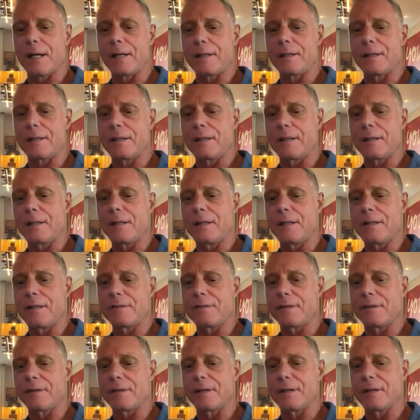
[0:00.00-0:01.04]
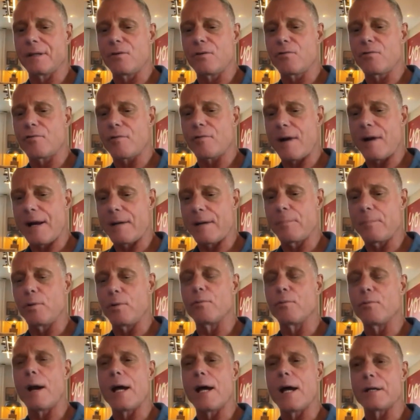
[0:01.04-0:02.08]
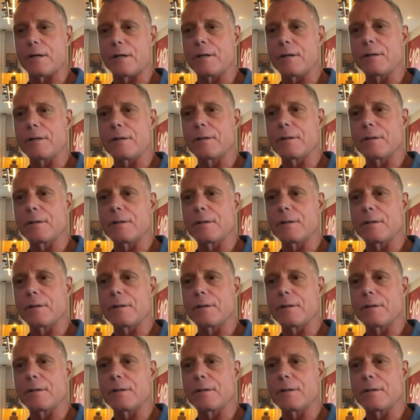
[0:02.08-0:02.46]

He's an incredible writer